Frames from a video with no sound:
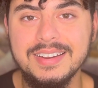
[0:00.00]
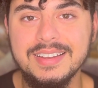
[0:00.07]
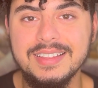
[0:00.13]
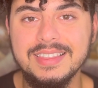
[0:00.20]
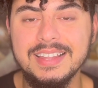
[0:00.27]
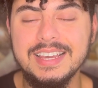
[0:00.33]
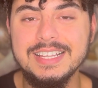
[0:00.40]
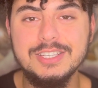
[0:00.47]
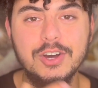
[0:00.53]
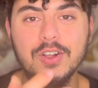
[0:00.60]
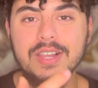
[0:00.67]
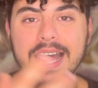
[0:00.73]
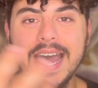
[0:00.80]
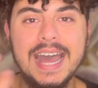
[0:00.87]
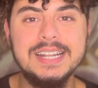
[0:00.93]
It's all
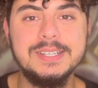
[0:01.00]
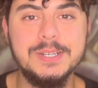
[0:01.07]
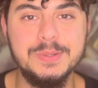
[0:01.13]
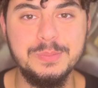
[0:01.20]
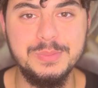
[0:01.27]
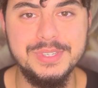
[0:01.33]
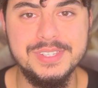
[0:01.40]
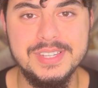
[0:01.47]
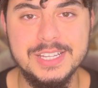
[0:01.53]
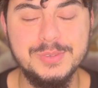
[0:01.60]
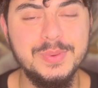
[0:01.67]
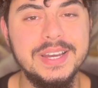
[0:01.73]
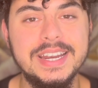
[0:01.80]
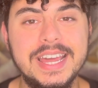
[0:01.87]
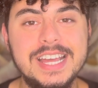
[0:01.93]
atoms. That's
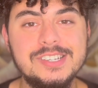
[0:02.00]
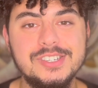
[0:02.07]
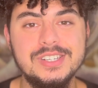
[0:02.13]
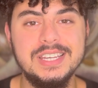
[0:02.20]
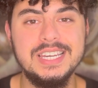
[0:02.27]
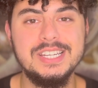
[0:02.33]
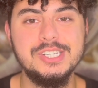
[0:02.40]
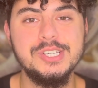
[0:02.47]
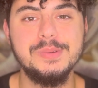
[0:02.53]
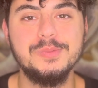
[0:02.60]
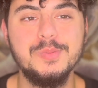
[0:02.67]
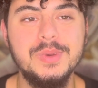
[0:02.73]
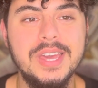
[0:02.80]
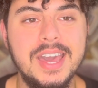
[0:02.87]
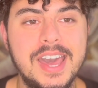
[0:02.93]
why in ancient Egypt
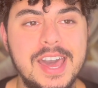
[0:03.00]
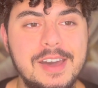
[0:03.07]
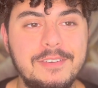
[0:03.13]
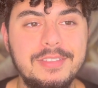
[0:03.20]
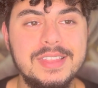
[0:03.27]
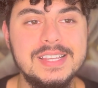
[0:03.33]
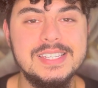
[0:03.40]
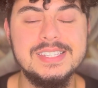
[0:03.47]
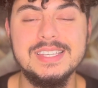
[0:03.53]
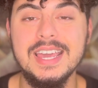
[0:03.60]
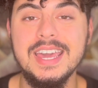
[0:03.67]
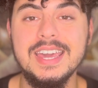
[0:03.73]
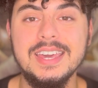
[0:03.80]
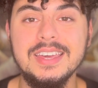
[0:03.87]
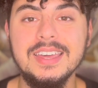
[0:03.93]
we have this
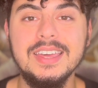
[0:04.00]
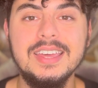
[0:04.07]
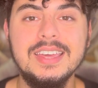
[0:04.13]
saying,